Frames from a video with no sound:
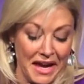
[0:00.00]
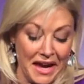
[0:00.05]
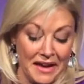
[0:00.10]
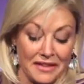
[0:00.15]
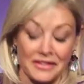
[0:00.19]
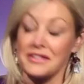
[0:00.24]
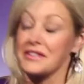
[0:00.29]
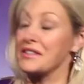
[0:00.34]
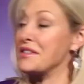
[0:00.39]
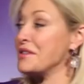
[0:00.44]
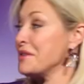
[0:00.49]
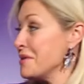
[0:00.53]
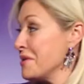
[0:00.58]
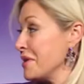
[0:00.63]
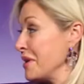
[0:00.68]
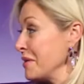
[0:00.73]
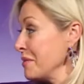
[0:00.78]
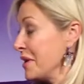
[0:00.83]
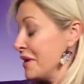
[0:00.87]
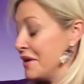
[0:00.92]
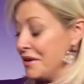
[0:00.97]
as you
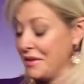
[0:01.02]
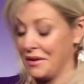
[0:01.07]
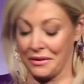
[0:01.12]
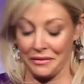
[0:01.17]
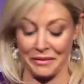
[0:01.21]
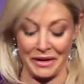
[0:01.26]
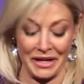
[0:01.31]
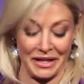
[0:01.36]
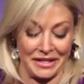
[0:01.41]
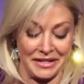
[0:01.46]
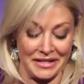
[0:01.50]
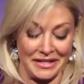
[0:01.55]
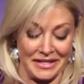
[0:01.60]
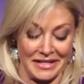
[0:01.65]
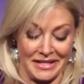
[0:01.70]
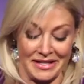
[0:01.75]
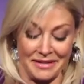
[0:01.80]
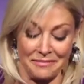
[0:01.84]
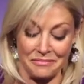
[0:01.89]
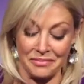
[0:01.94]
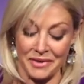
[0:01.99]
are one of the
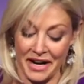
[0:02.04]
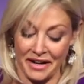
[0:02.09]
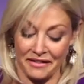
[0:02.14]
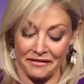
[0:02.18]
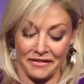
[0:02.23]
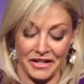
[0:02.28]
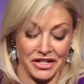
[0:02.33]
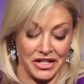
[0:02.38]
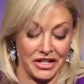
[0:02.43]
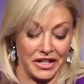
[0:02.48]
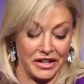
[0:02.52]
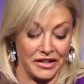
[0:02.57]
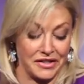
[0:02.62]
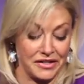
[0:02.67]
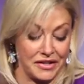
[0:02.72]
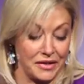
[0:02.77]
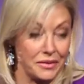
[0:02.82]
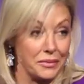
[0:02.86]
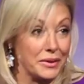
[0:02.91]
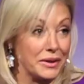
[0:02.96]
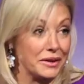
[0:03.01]
greatest brand visionaries
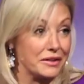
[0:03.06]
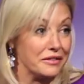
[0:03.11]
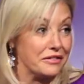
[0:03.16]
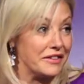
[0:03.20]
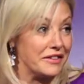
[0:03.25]
in the world of